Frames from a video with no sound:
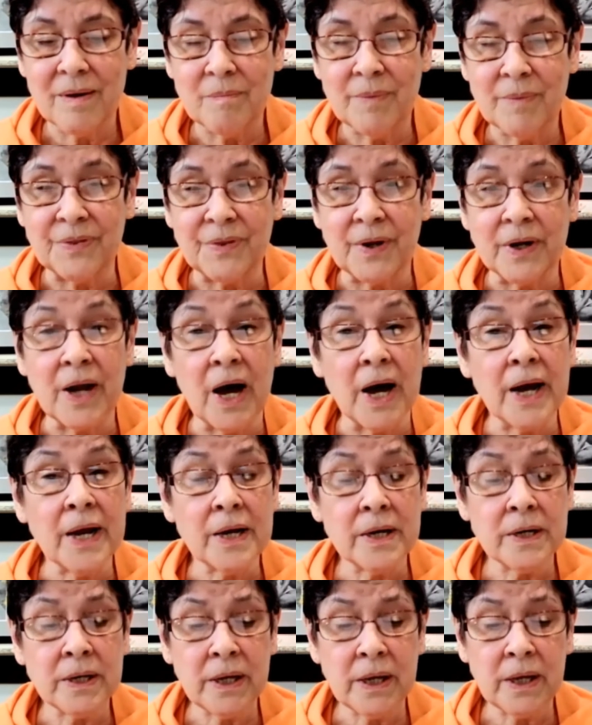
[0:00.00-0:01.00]
But the
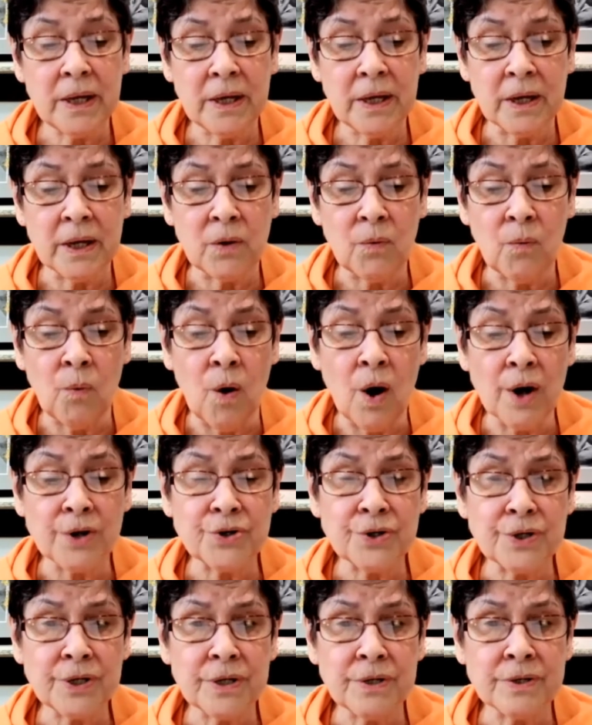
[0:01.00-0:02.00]
Lion King
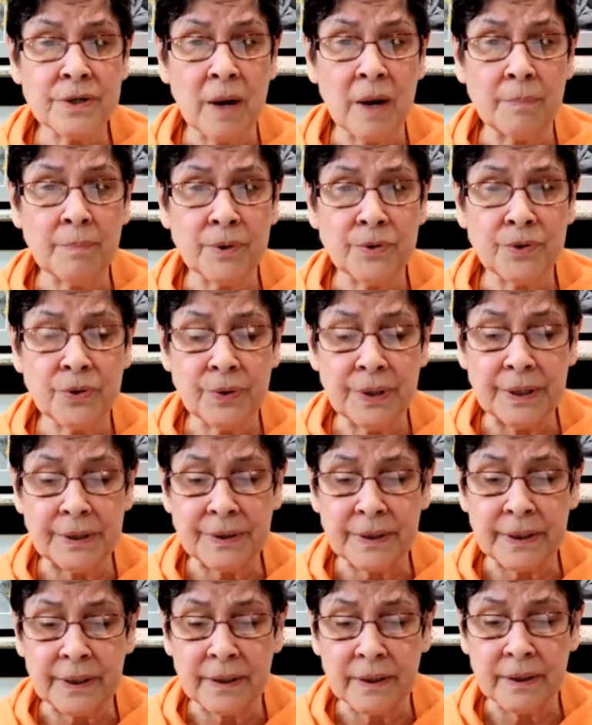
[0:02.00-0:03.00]
watched his
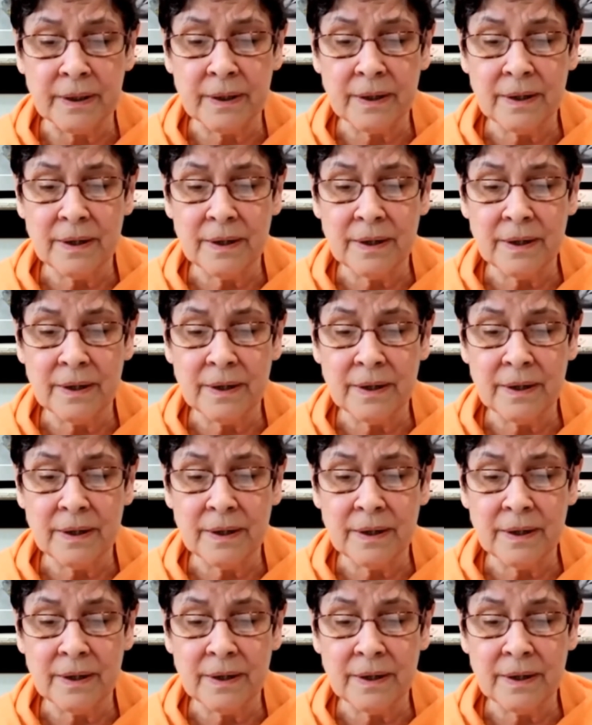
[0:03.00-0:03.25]
opportunity,